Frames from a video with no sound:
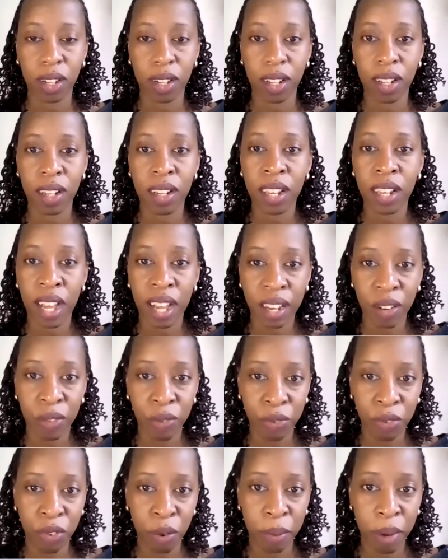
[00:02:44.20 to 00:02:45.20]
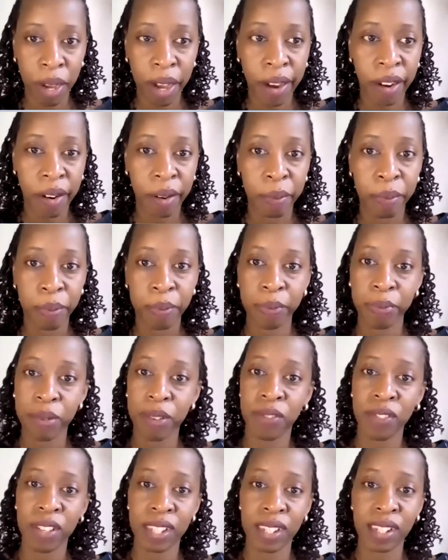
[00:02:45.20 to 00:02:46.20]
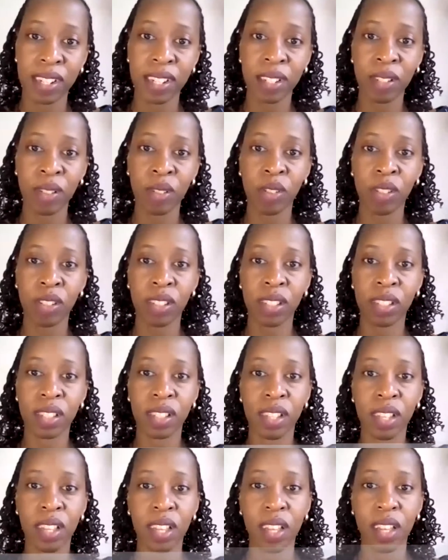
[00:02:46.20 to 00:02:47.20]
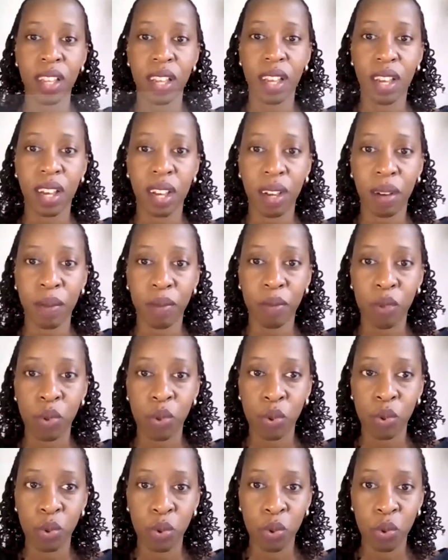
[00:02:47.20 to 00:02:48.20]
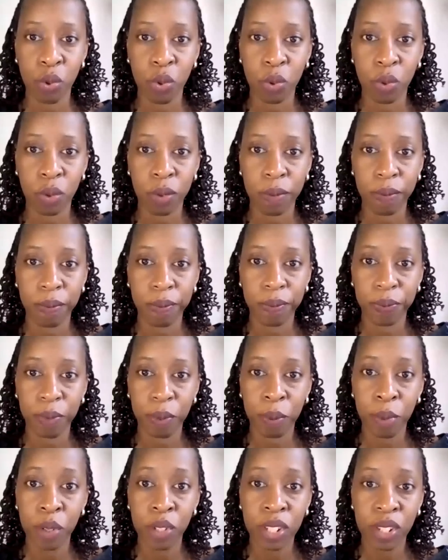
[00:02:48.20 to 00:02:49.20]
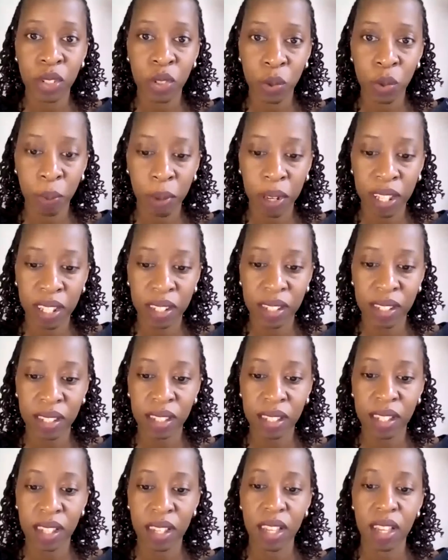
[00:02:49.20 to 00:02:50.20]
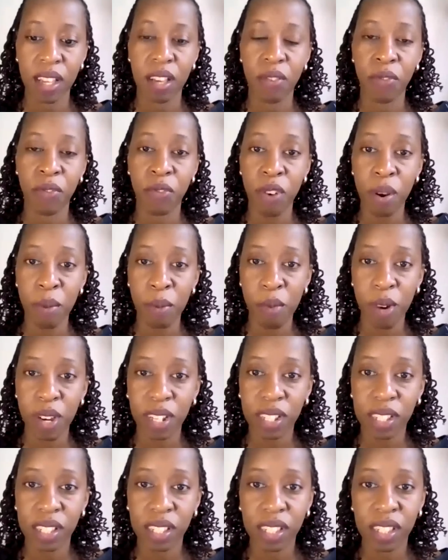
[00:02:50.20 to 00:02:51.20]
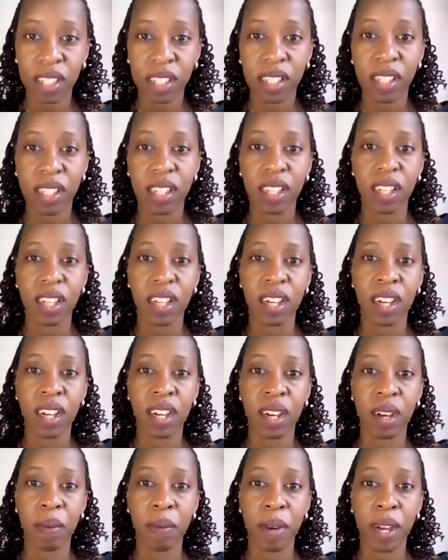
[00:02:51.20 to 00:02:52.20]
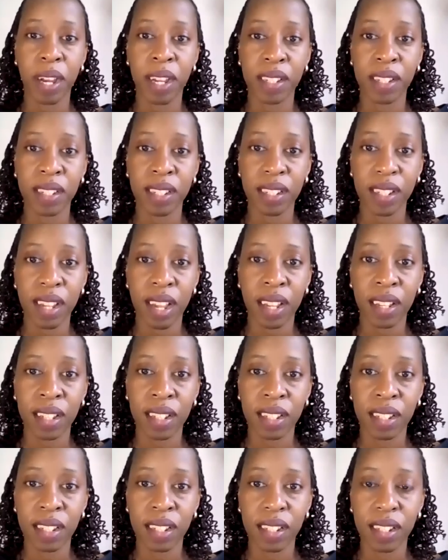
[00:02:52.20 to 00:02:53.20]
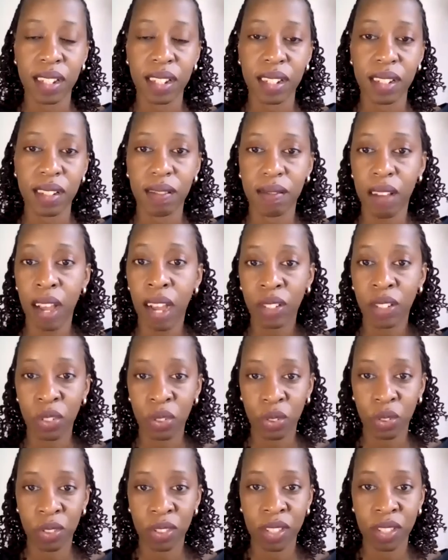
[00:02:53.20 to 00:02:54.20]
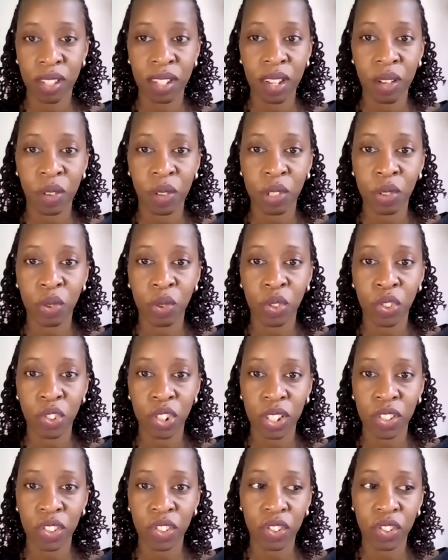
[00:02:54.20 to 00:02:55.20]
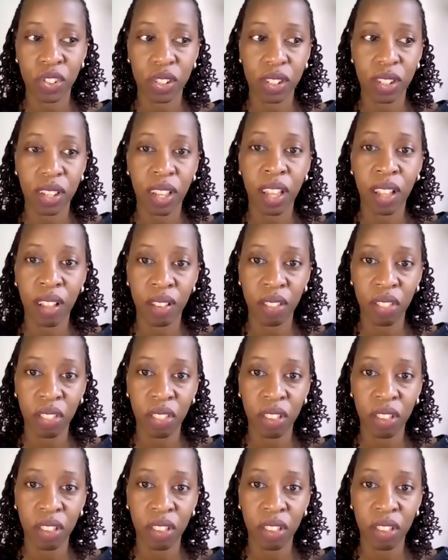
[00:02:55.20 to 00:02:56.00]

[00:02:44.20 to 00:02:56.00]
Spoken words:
learn from our previous lessons, to put into place frameworks and actions that are going to change health